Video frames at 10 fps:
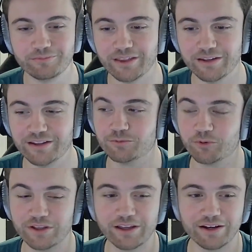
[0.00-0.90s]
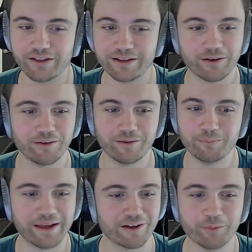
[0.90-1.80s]
then it's really kind of like a
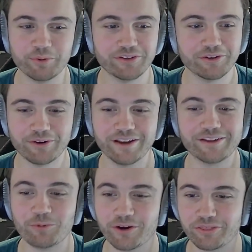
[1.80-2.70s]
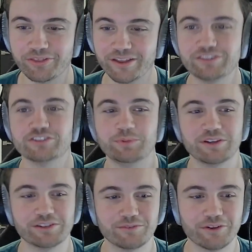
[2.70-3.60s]
back up and to the right, you'd want to think, just
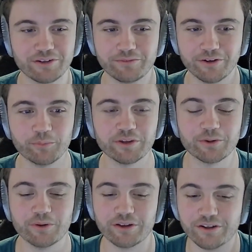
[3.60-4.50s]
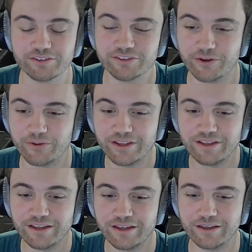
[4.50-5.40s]
because of all the development going on. So
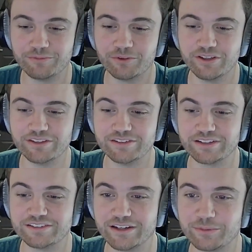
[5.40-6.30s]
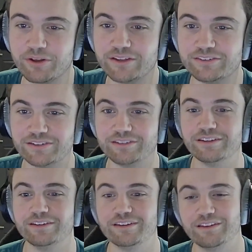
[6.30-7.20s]
it really is an exciting place.
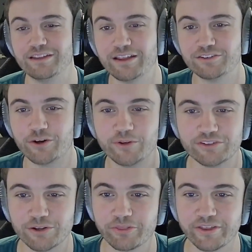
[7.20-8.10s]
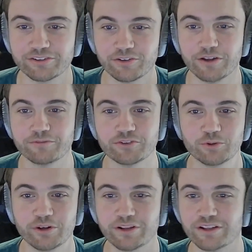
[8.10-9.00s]
And as always, thanks a lot for
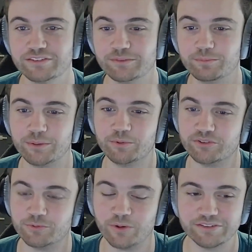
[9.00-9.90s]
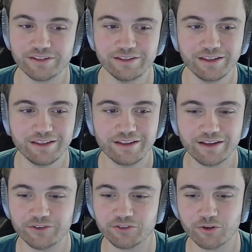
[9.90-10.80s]
joining us, Pibbles and Westy.
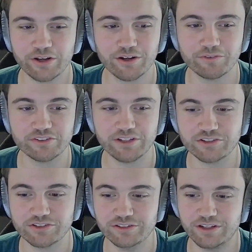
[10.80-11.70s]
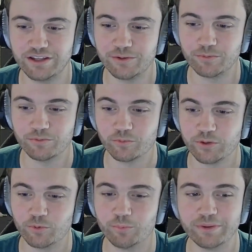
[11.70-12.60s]
It was a great conversation, and
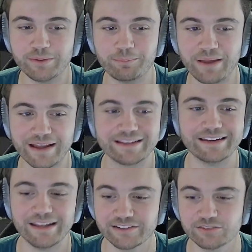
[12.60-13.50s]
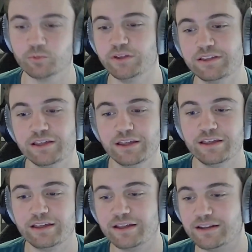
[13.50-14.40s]
we will be back next week,
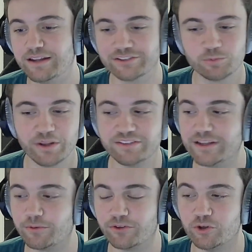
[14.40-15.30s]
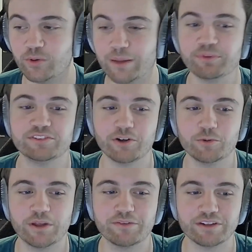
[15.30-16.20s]
next Wednesday, with a new
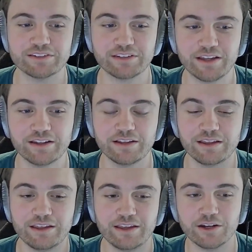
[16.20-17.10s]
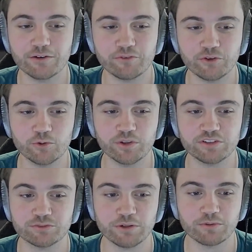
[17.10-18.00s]
episode. We have an exciting interview with
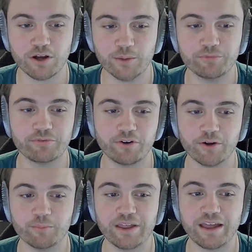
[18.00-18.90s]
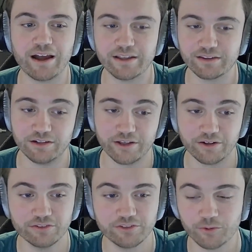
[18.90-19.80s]
Sriram from
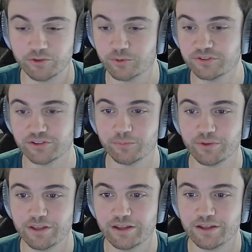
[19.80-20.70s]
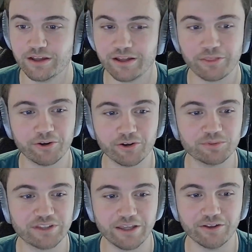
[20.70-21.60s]
Eigenlayers, so doing some Ethereum
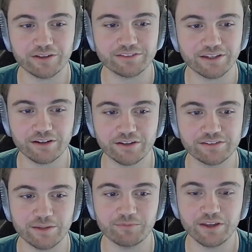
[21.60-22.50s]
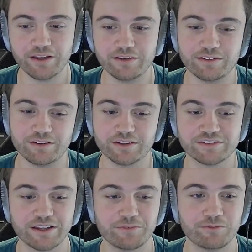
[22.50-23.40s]
scaling, sticking on the same vein.
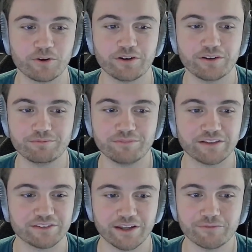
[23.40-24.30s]
Excited for it, and thanks again,